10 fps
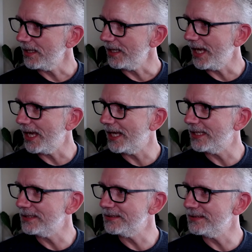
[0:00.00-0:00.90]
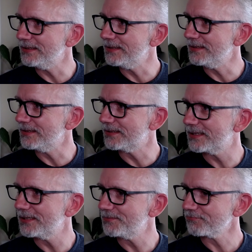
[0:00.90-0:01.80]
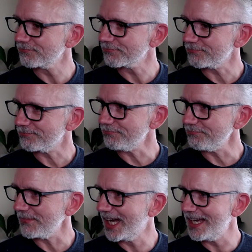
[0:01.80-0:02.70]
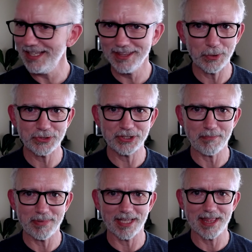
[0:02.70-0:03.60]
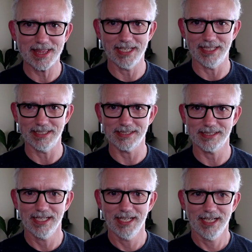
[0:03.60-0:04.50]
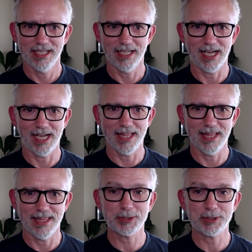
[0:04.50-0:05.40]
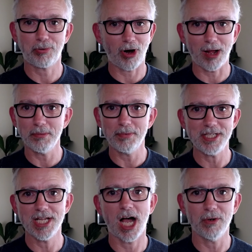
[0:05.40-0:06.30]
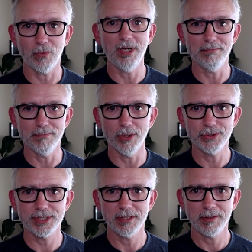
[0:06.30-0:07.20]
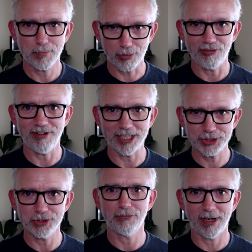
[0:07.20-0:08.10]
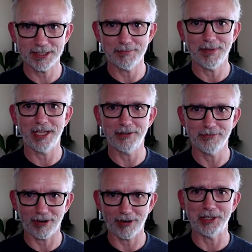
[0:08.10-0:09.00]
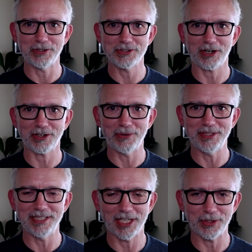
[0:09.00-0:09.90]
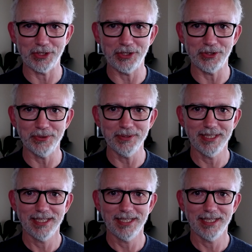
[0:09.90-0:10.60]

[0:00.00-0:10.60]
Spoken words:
And I think those are the big things. That's probably not what most professional resume writers are going to tell you to do.